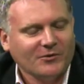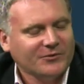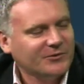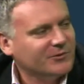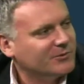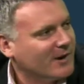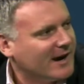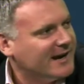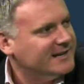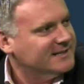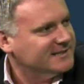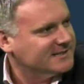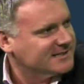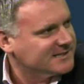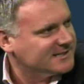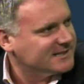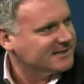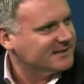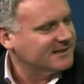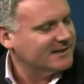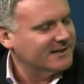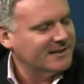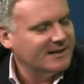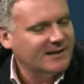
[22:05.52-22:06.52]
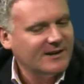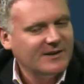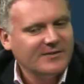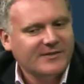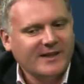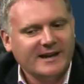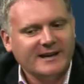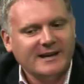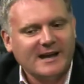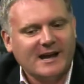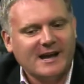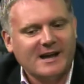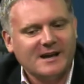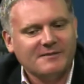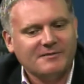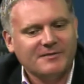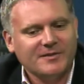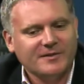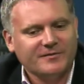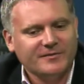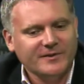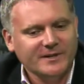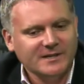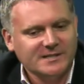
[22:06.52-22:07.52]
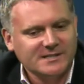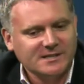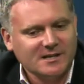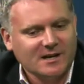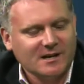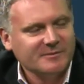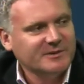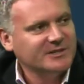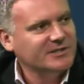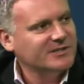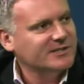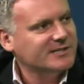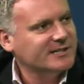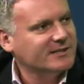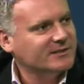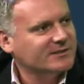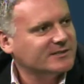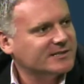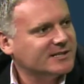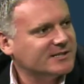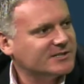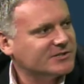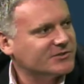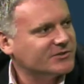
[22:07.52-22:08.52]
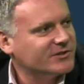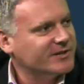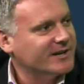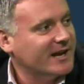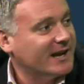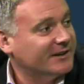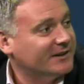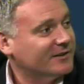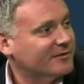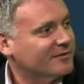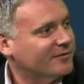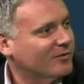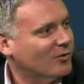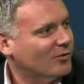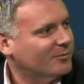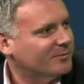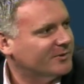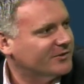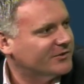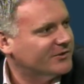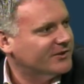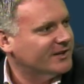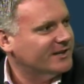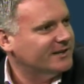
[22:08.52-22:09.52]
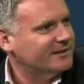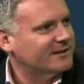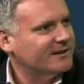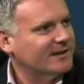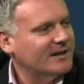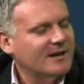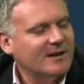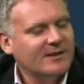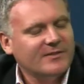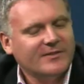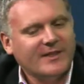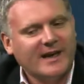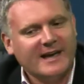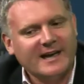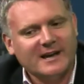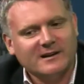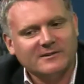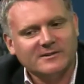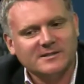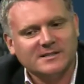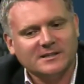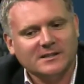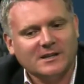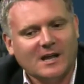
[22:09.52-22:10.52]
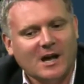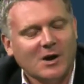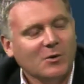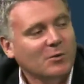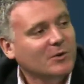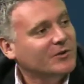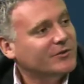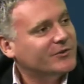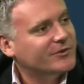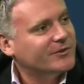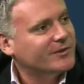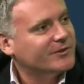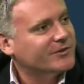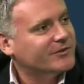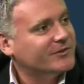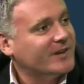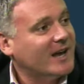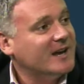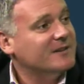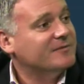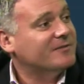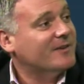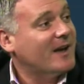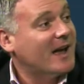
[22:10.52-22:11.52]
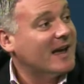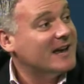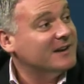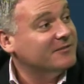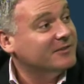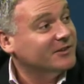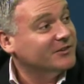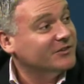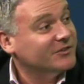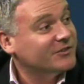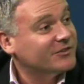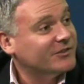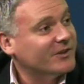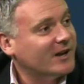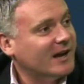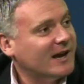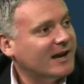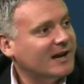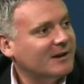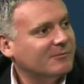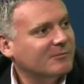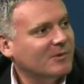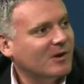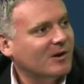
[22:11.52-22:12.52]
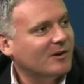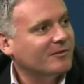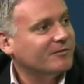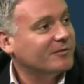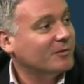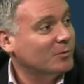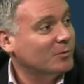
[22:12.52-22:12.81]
Well, if you look at the current bond rates, they are, for the first time in New Zealand's history, under 4%. They are as